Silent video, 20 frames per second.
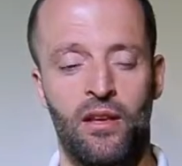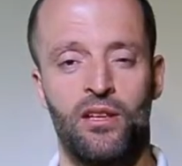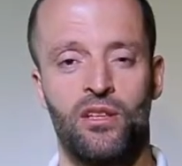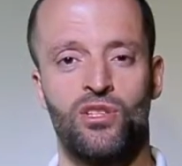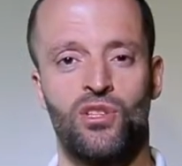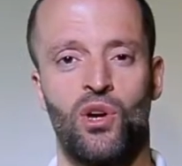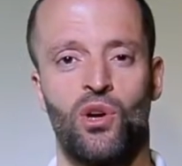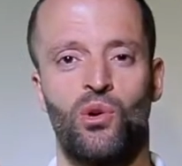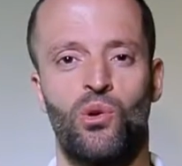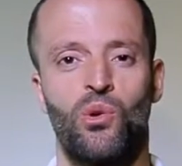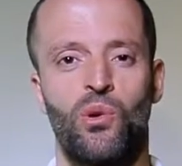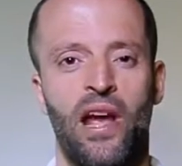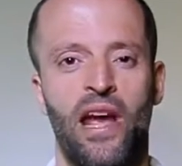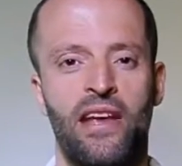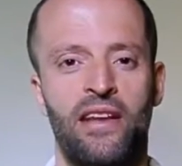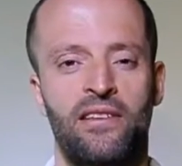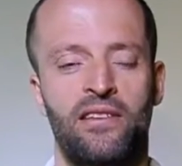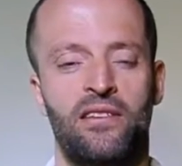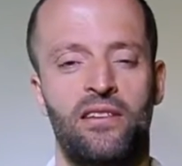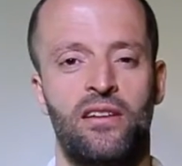So
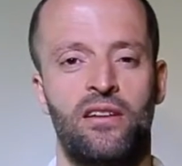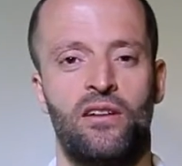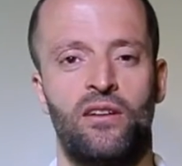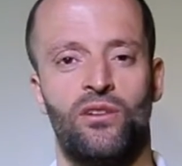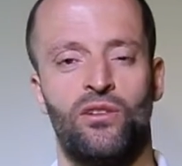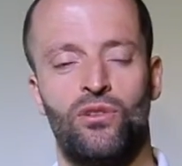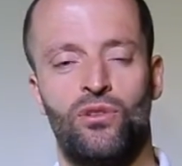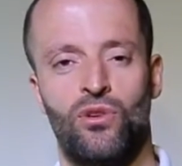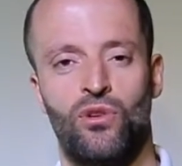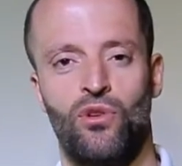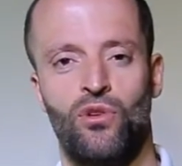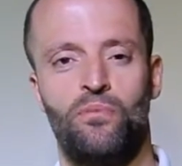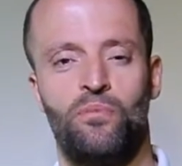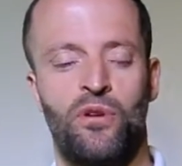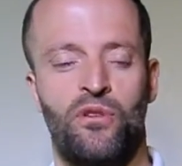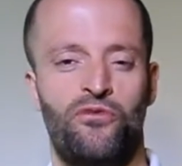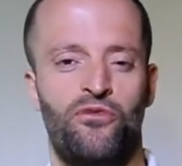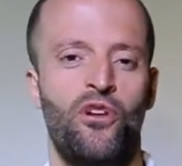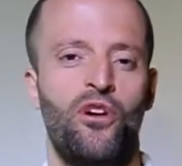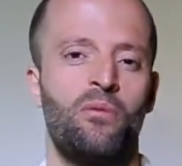create 2,
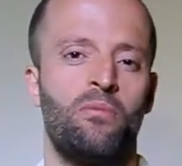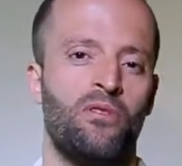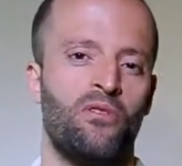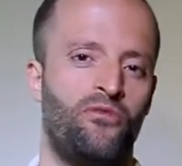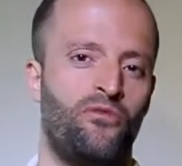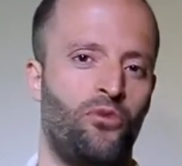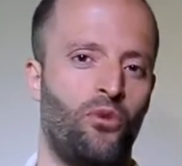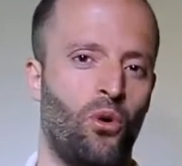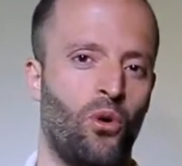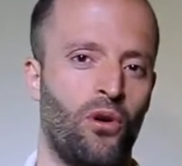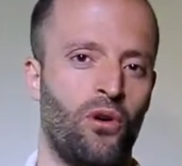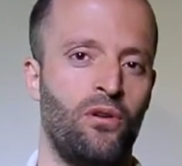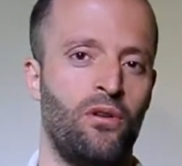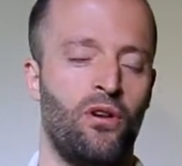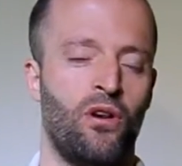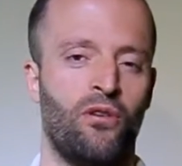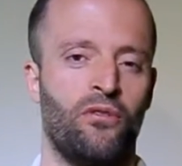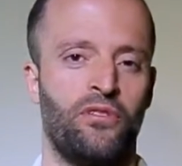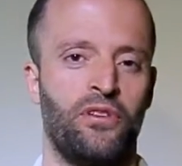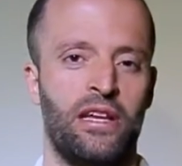preferably
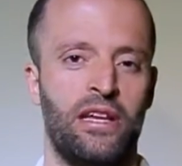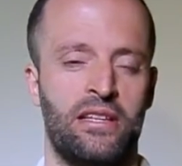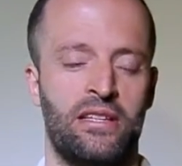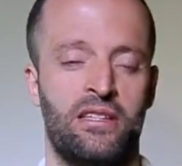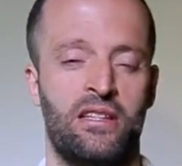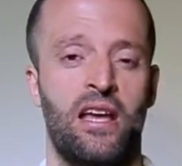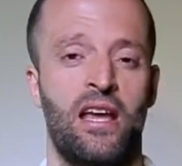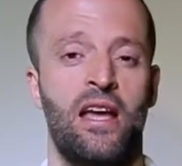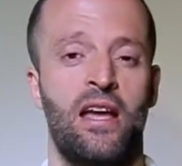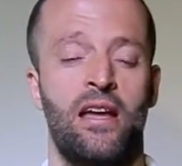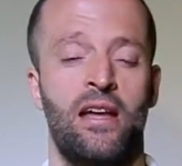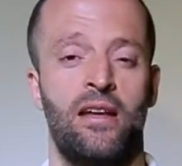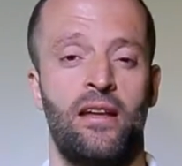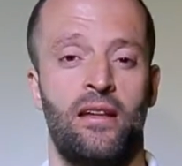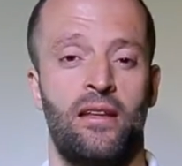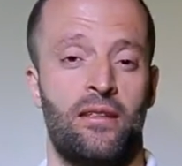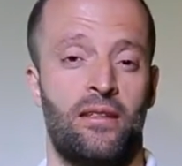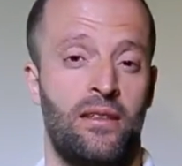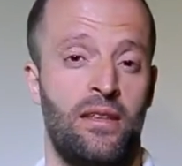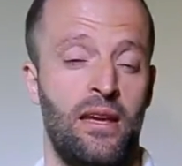4 of these.
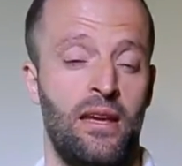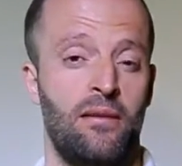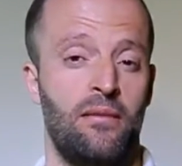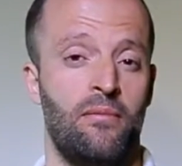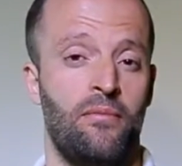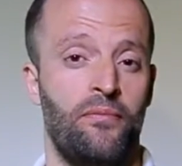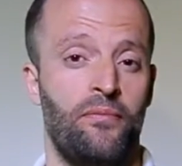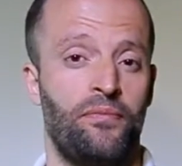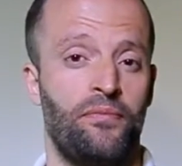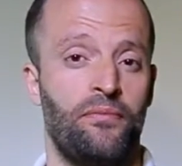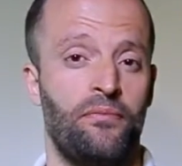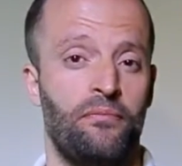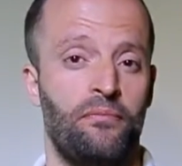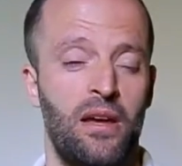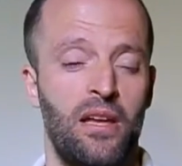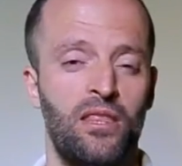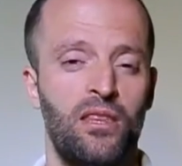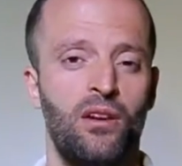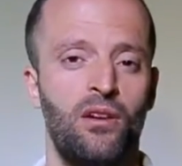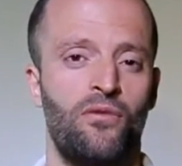The
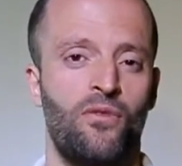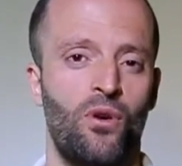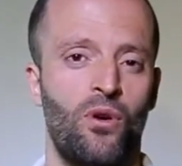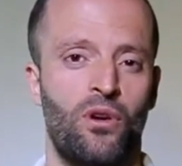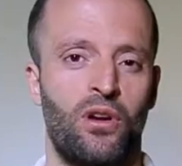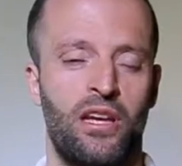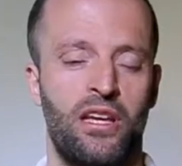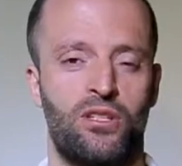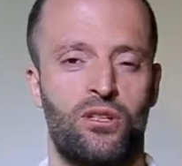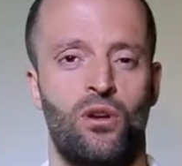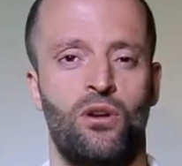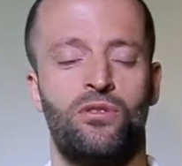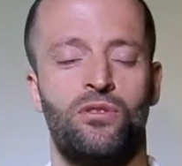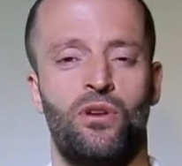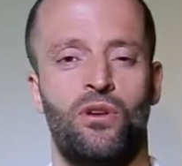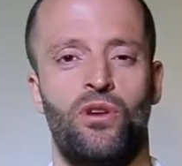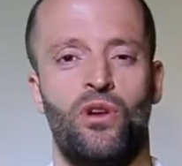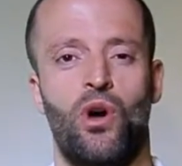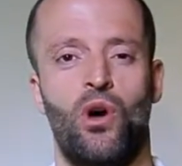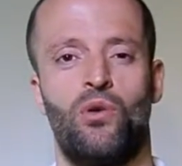method of Loki is
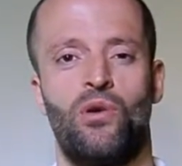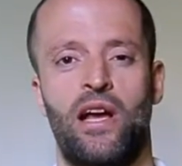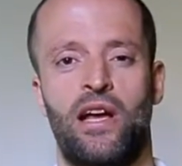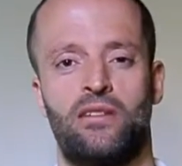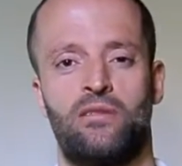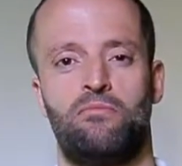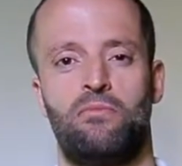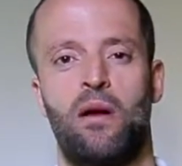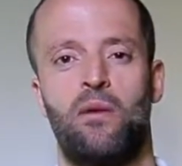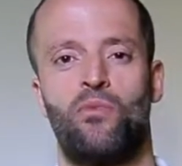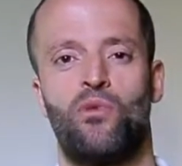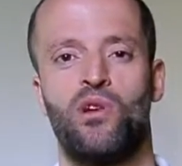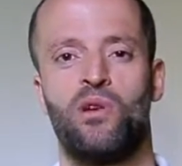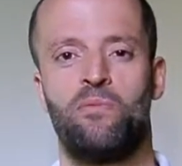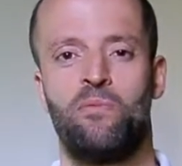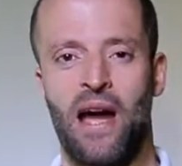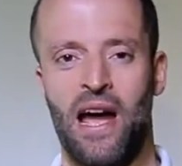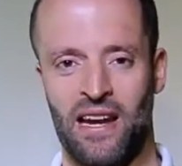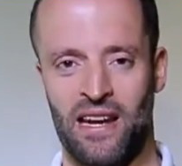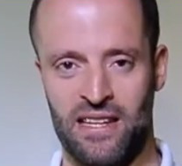also known as memory
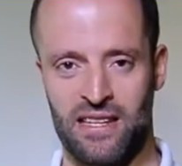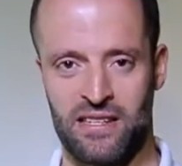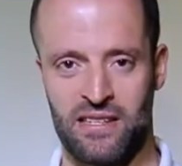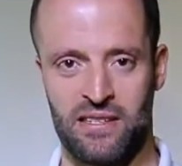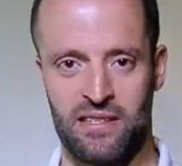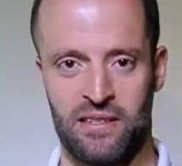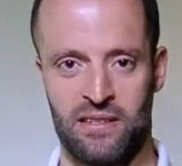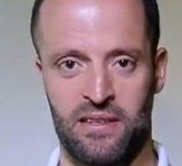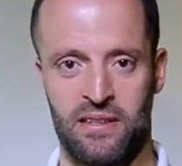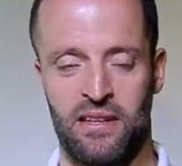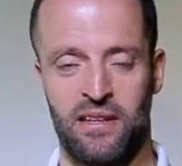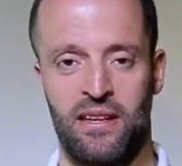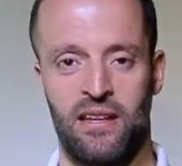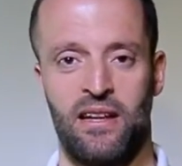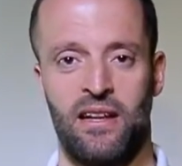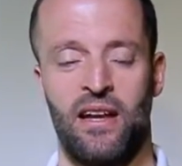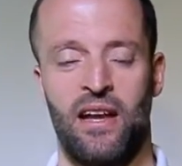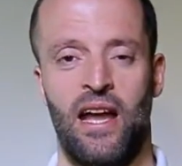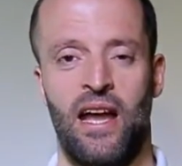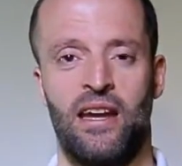palace.
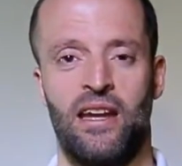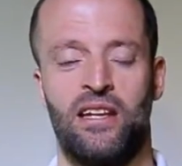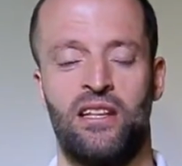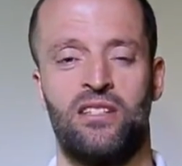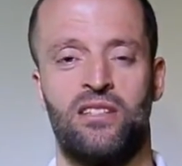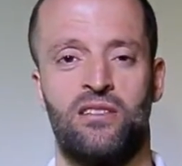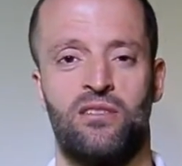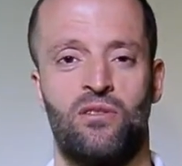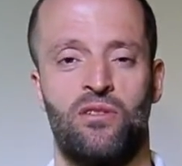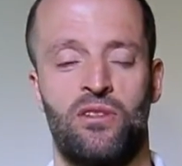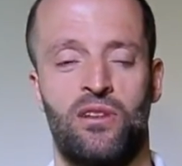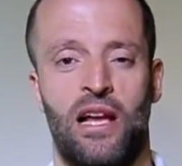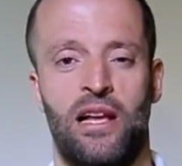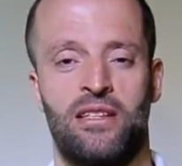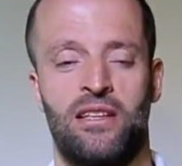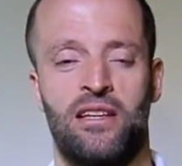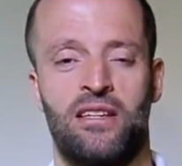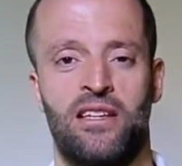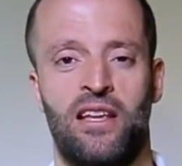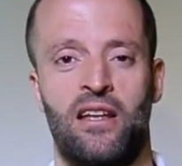And it's,
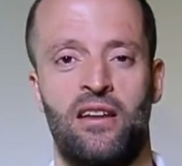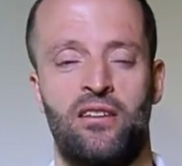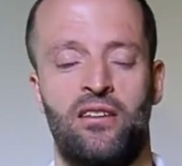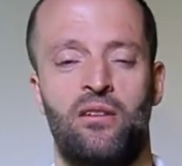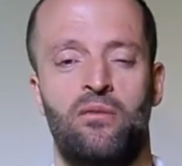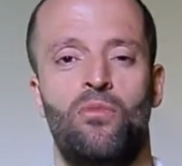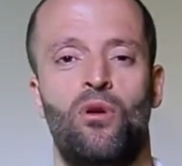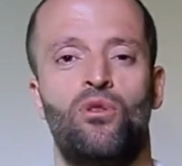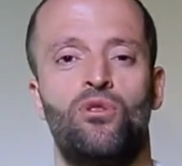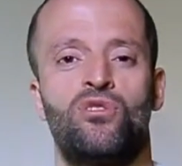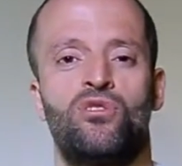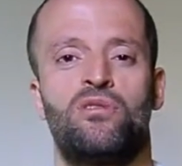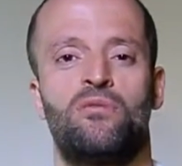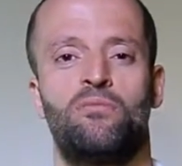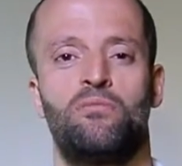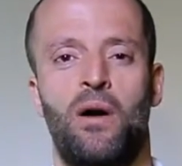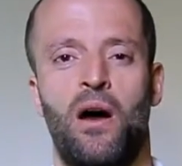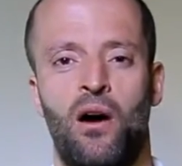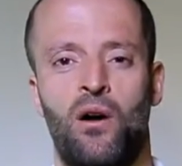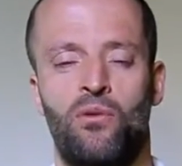as I said, the
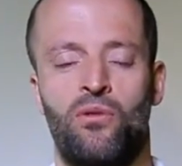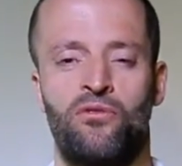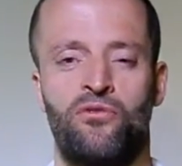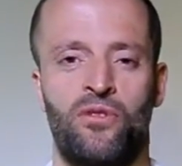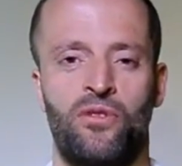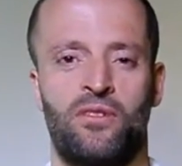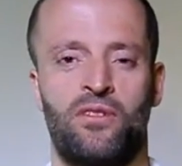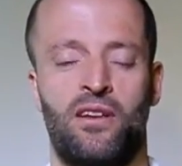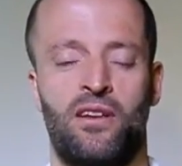most powerful